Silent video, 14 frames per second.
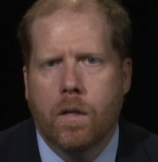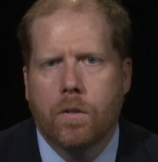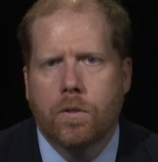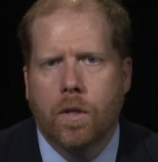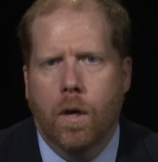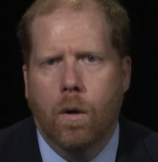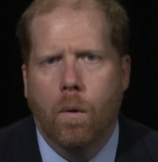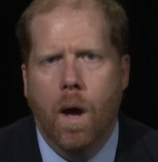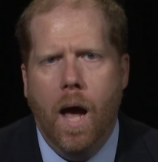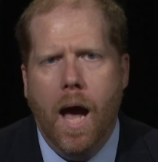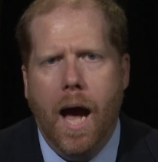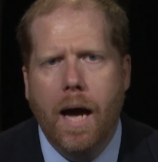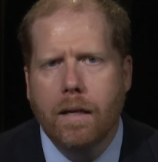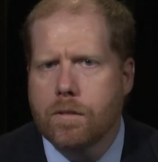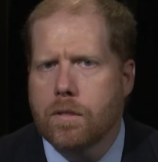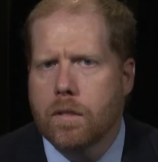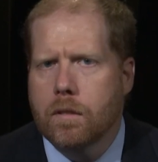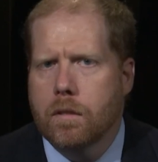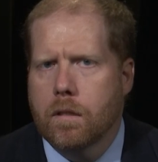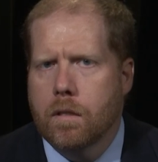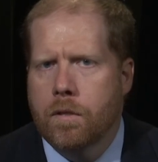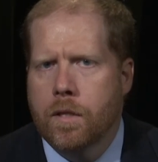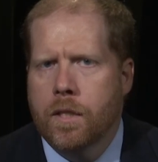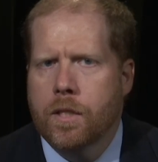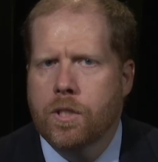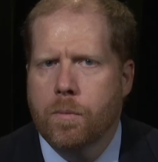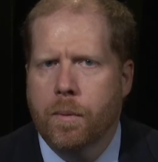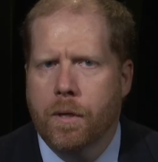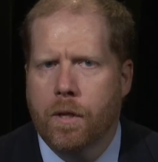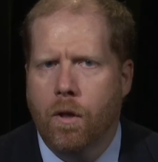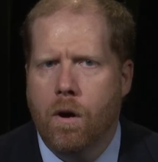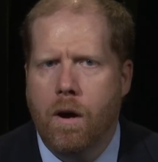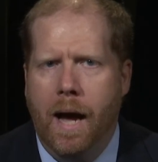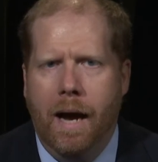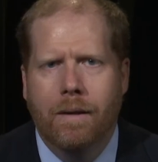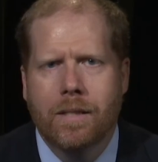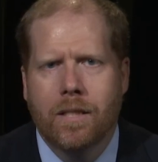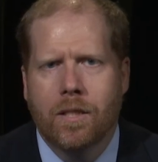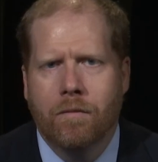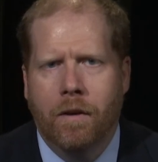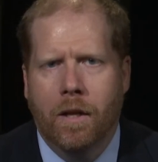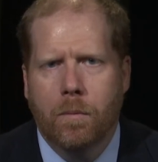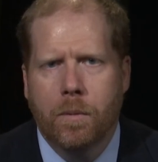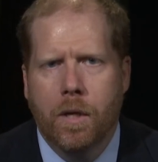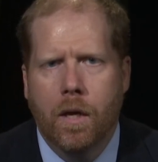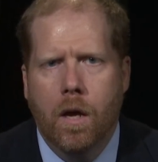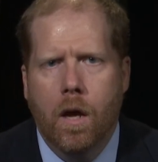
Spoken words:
So how does the disability law, how is it developed?